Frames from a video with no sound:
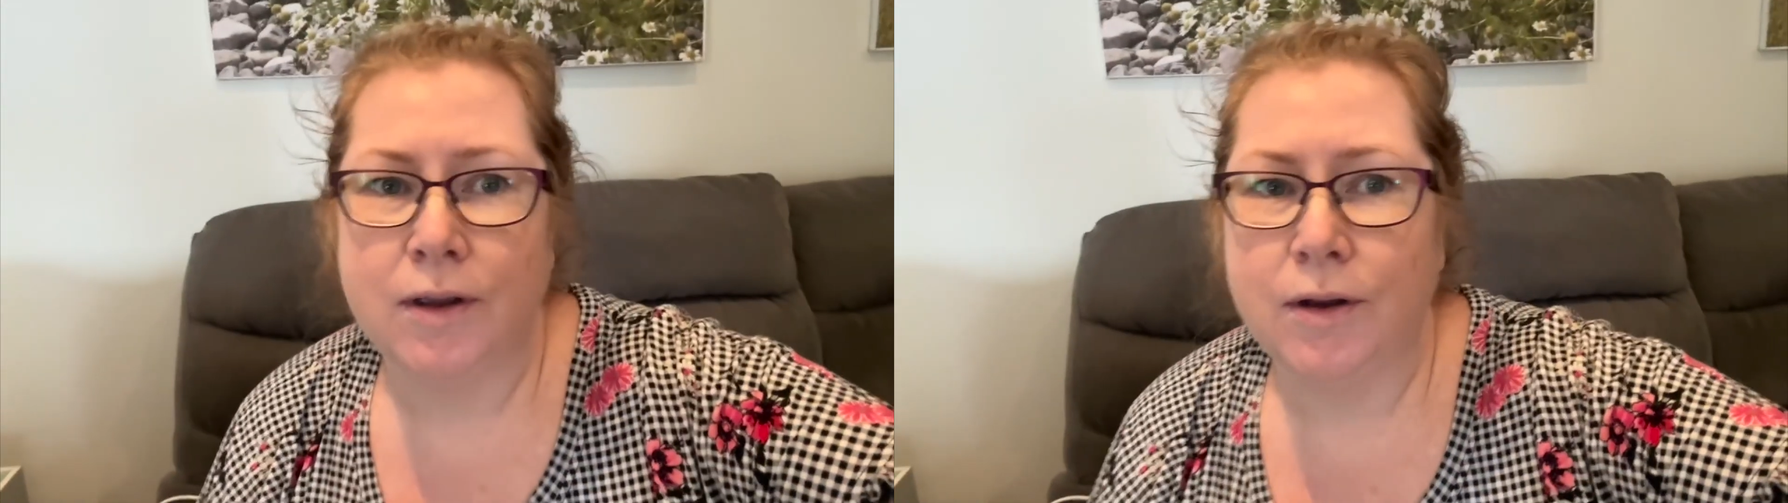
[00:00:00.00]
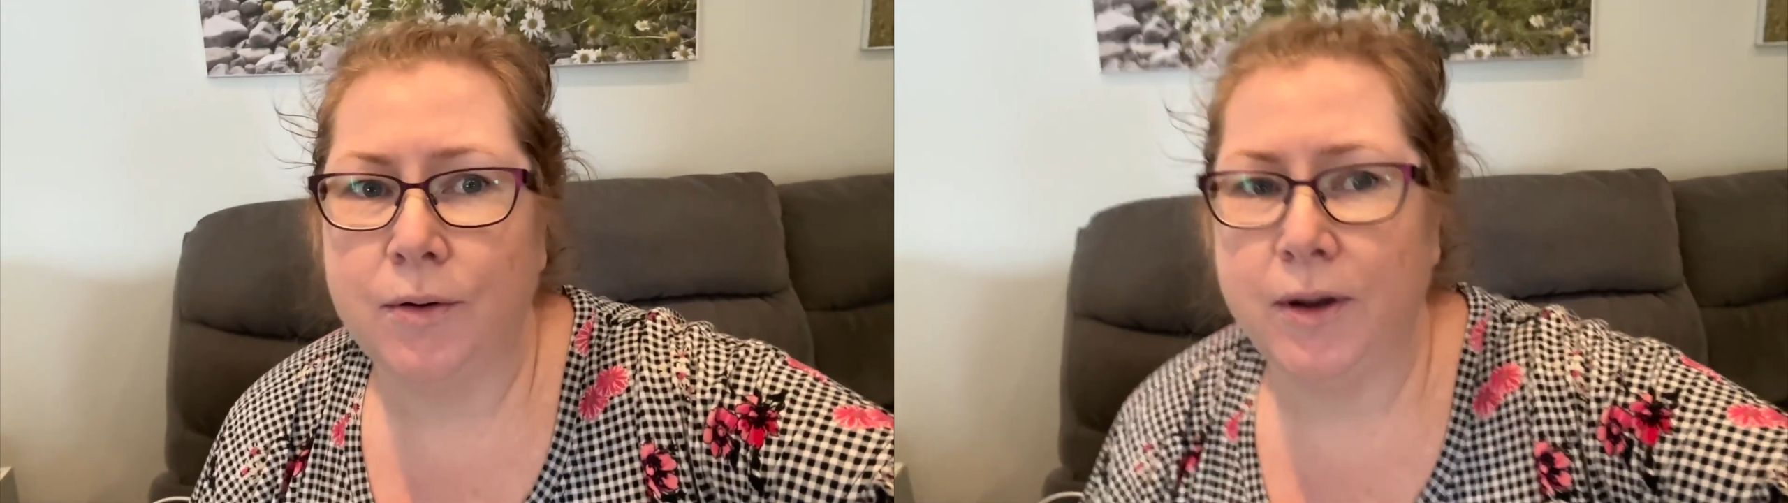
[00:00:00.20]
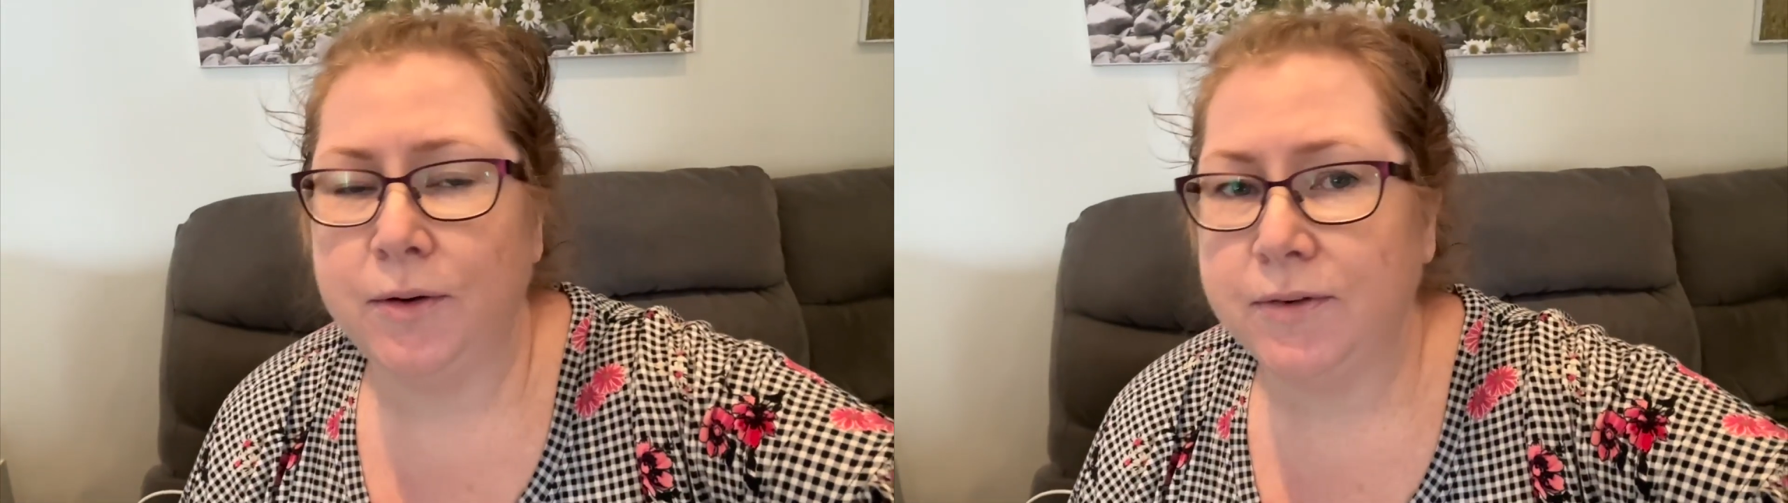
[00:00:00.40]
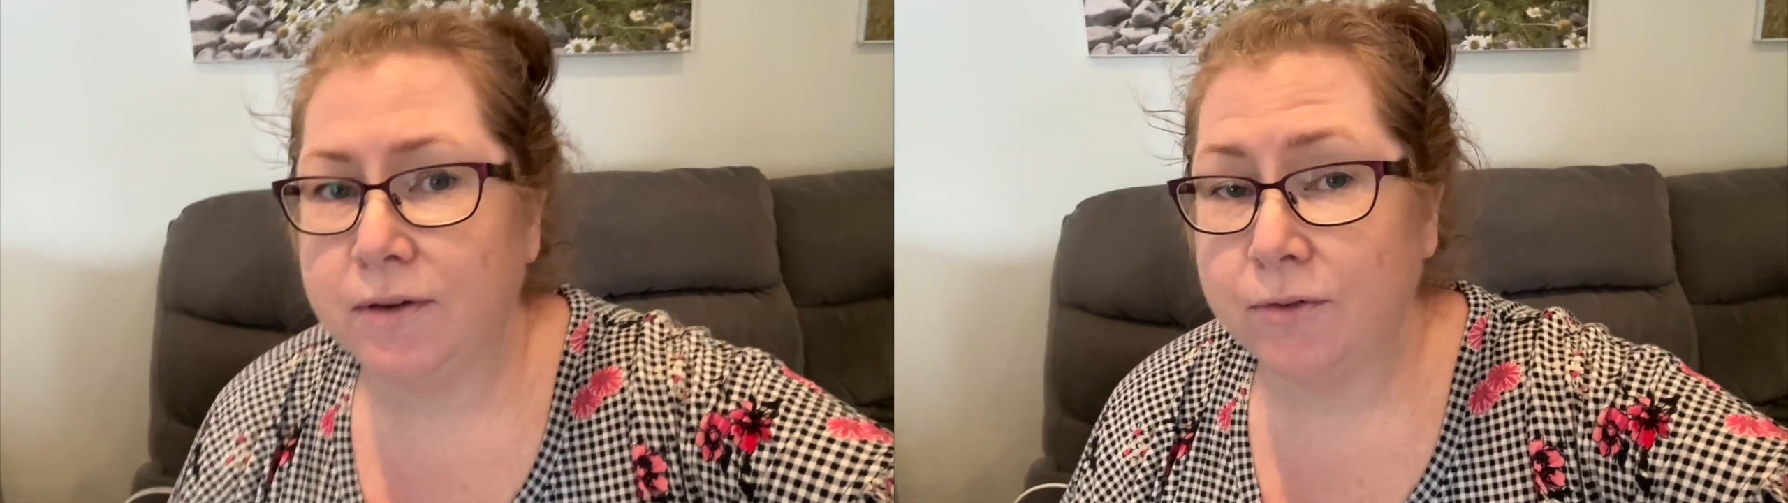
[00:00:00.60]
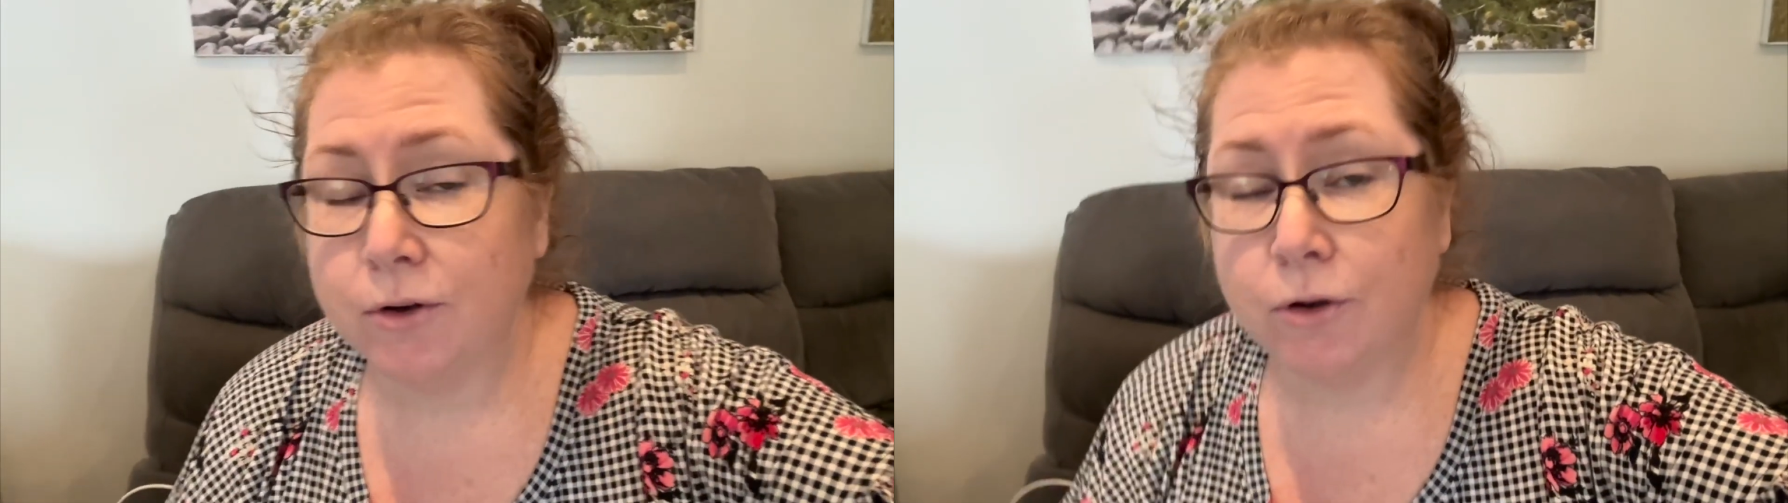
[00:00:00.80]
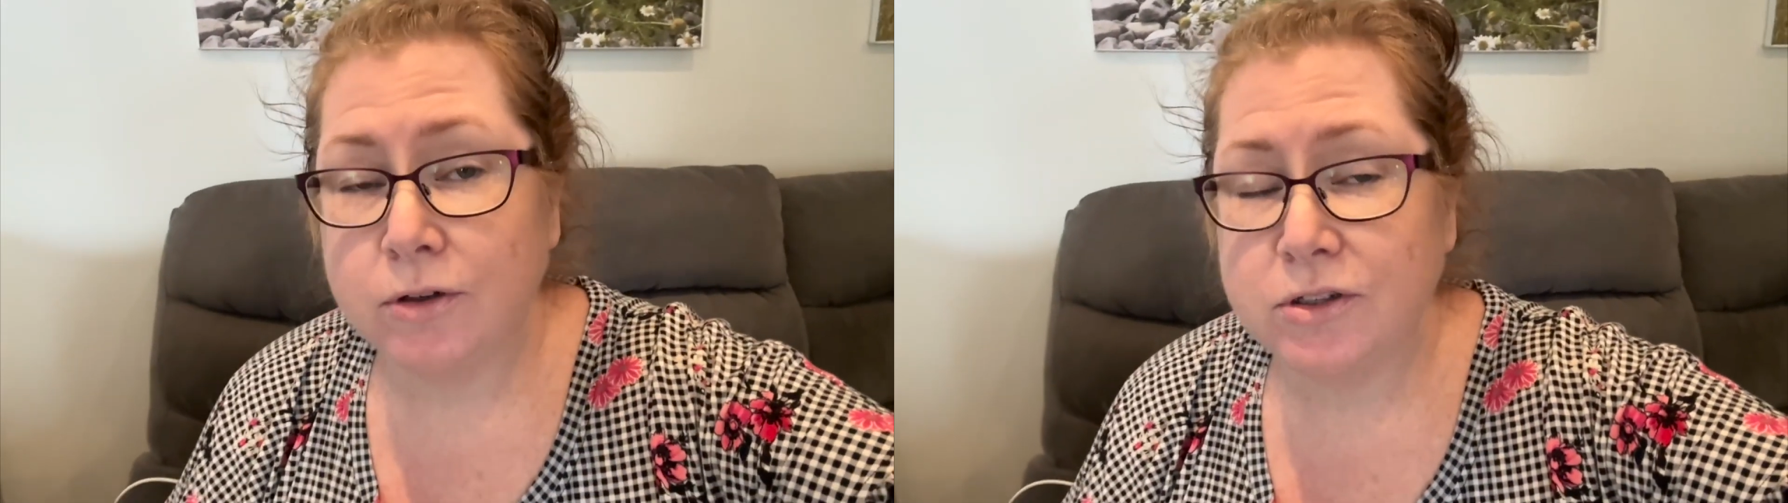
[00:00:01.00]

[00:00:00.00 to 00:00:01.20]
I also forgot